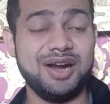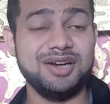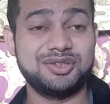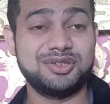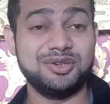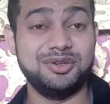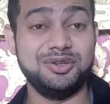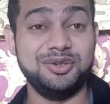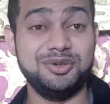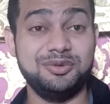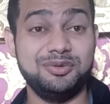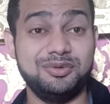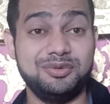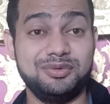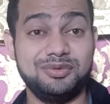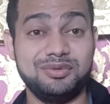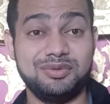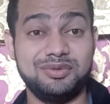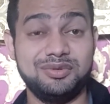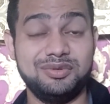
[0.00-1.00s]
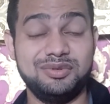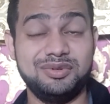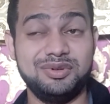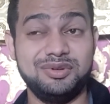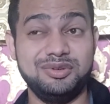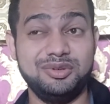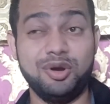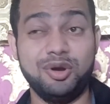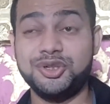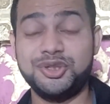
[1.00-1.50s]
So you
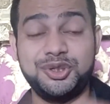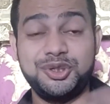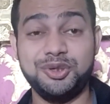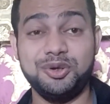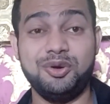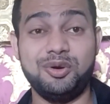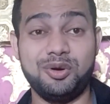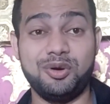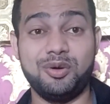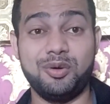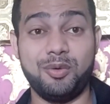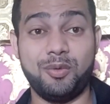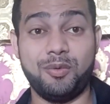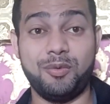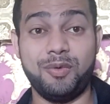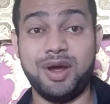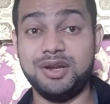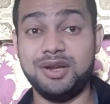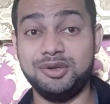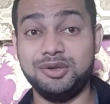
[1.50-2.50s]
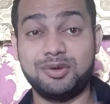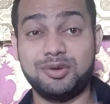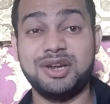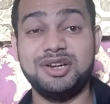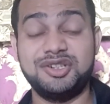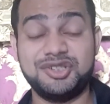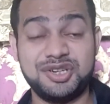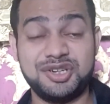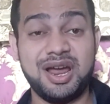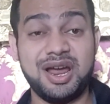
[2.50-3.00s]
not sure when you can
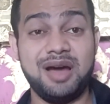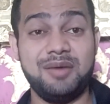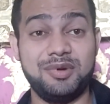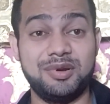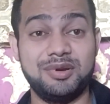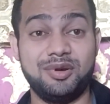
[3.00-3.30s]
travel, or